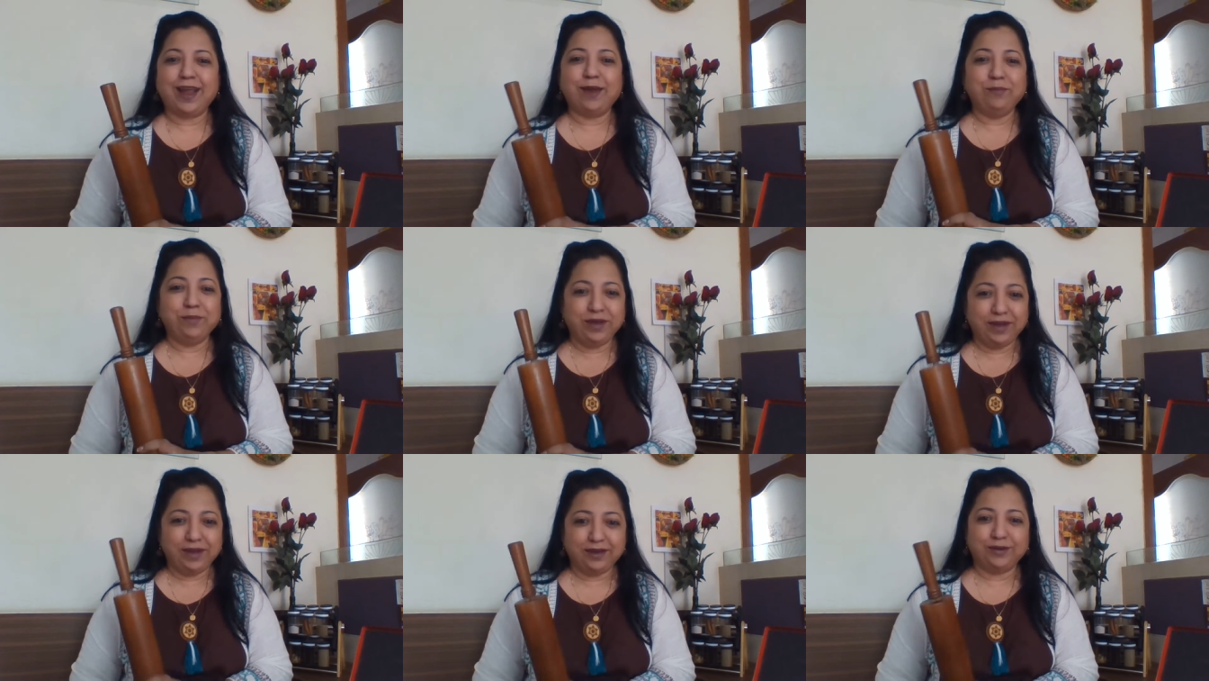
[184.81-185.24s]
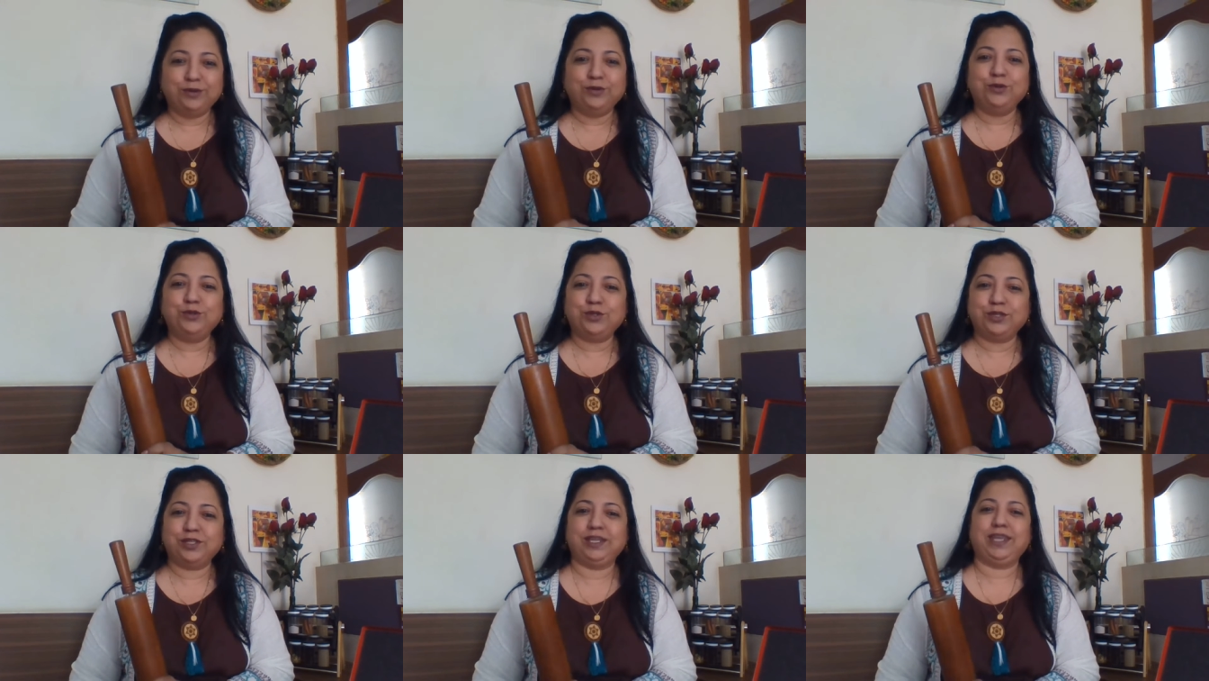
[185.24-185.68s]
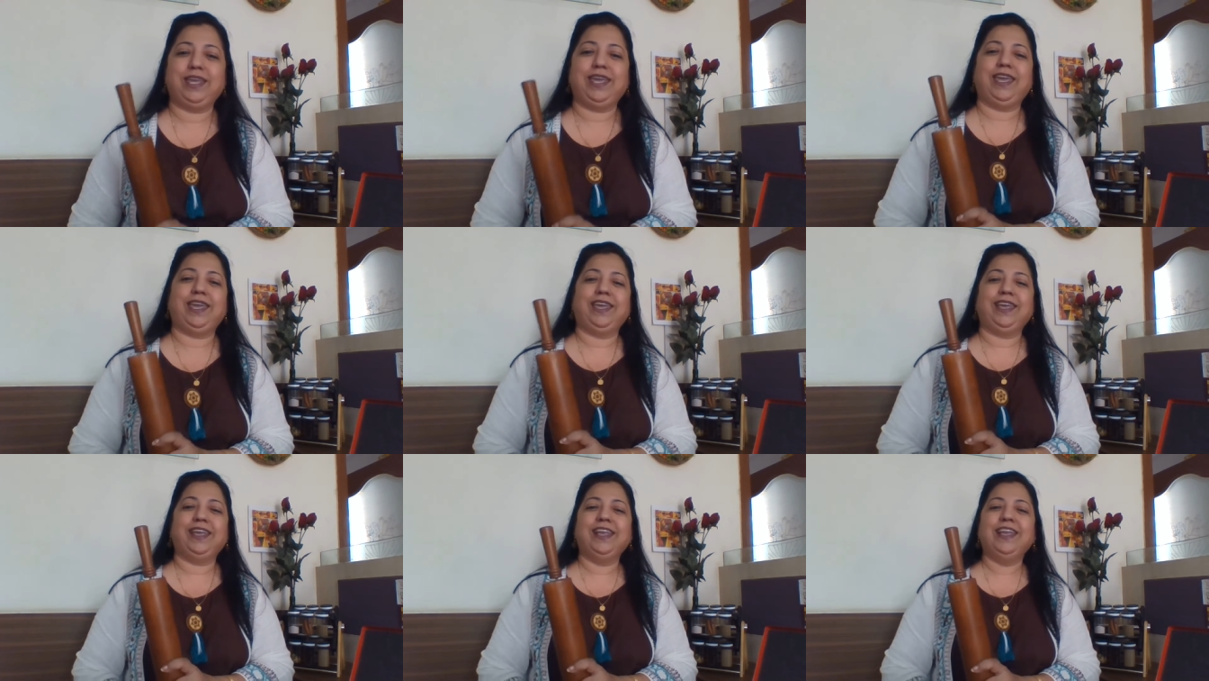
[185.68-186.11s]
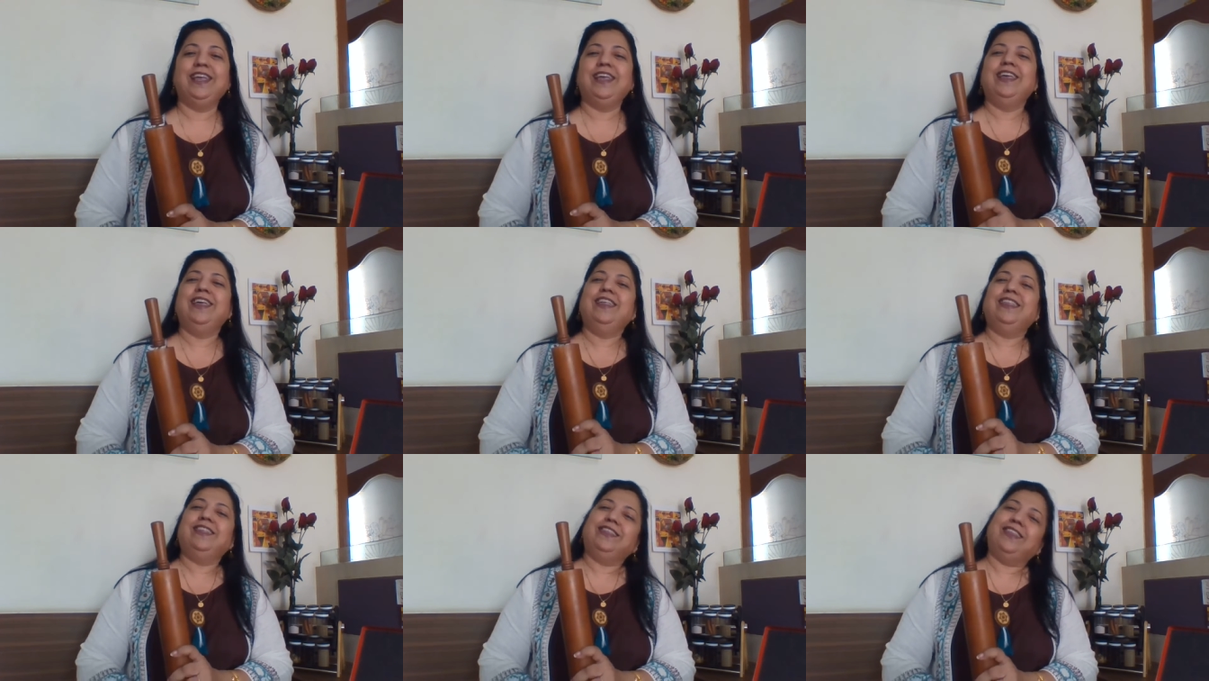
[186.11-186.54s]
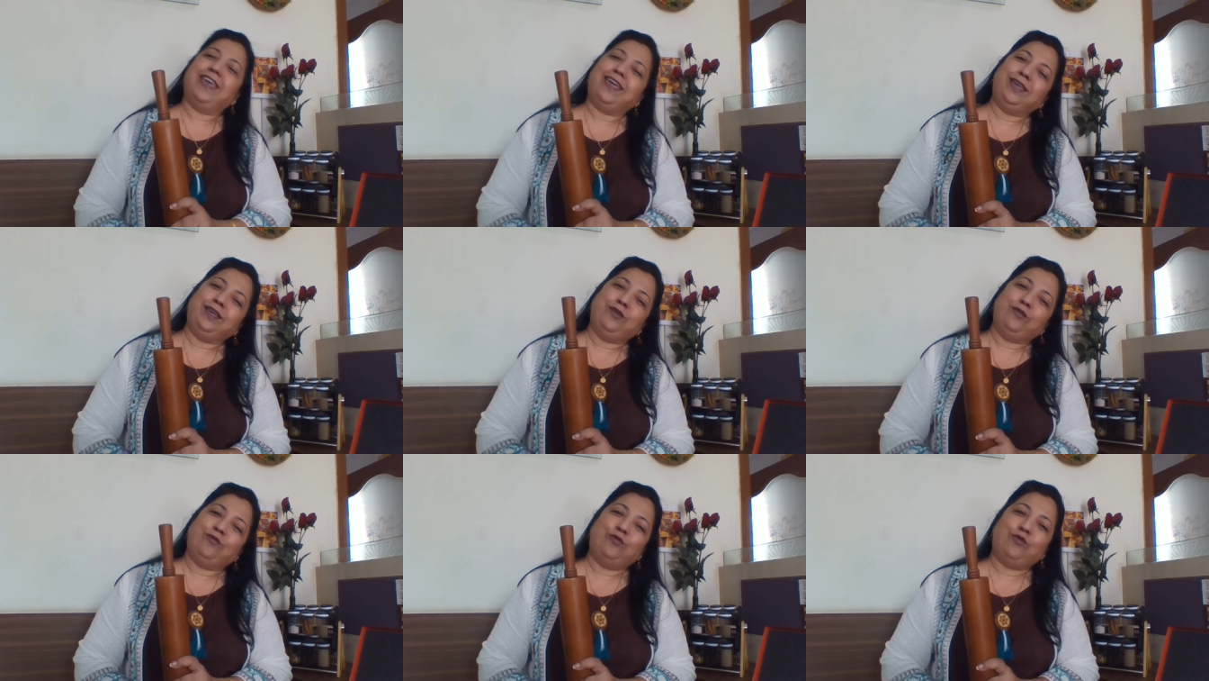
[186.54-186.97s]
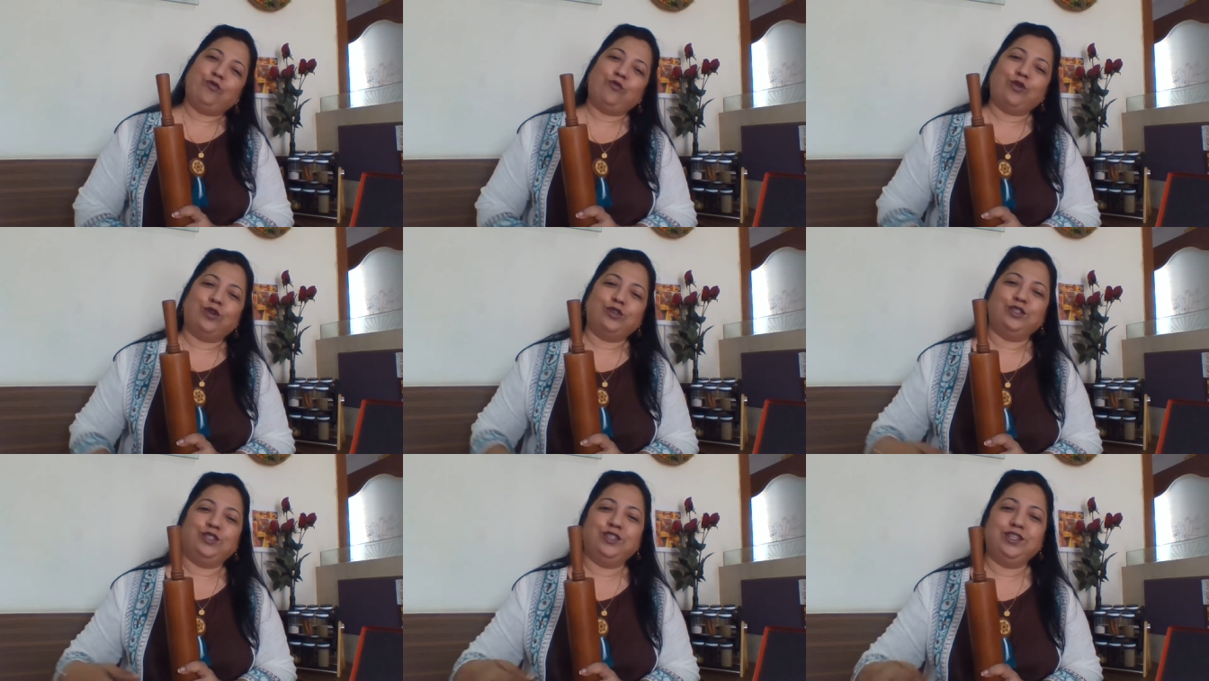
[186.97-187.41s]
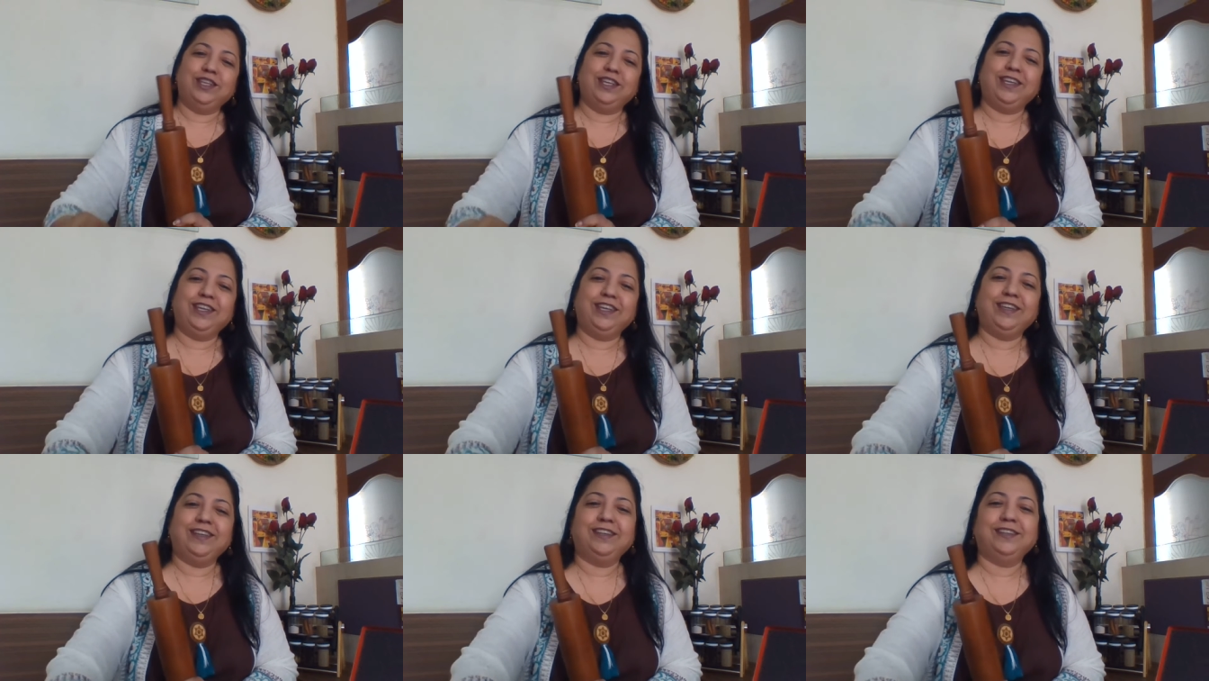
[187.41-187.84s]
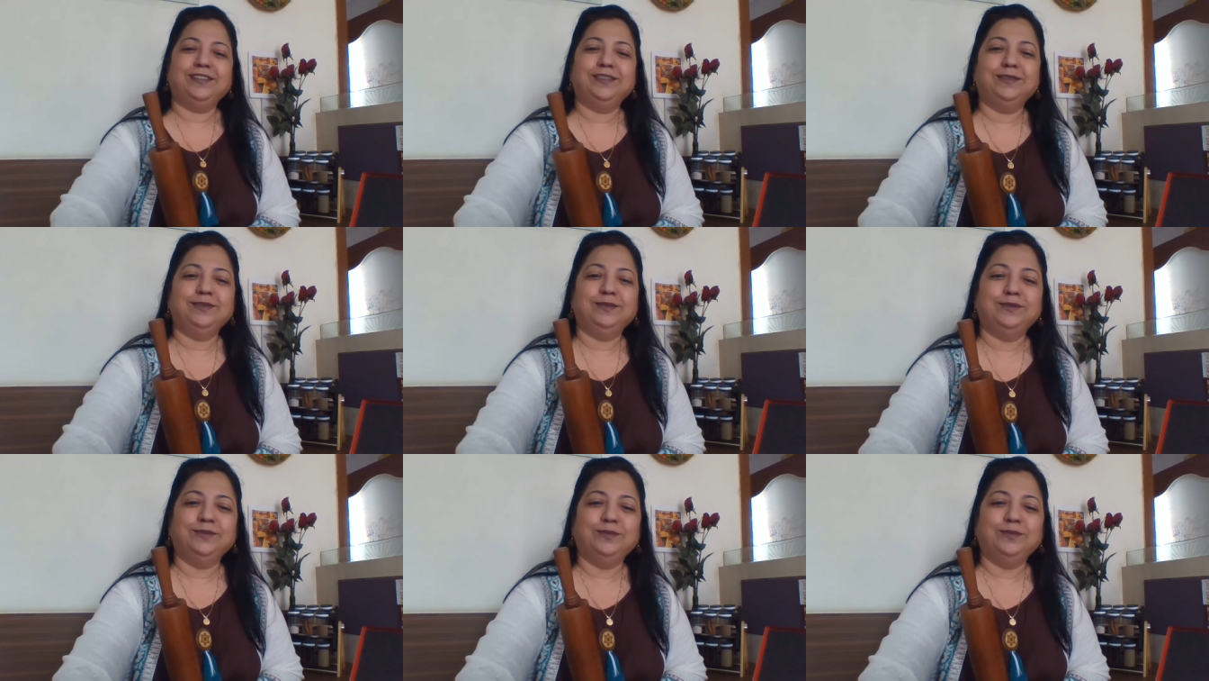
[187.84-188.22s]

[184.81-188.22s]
I'm here to stay. Thank you for watching.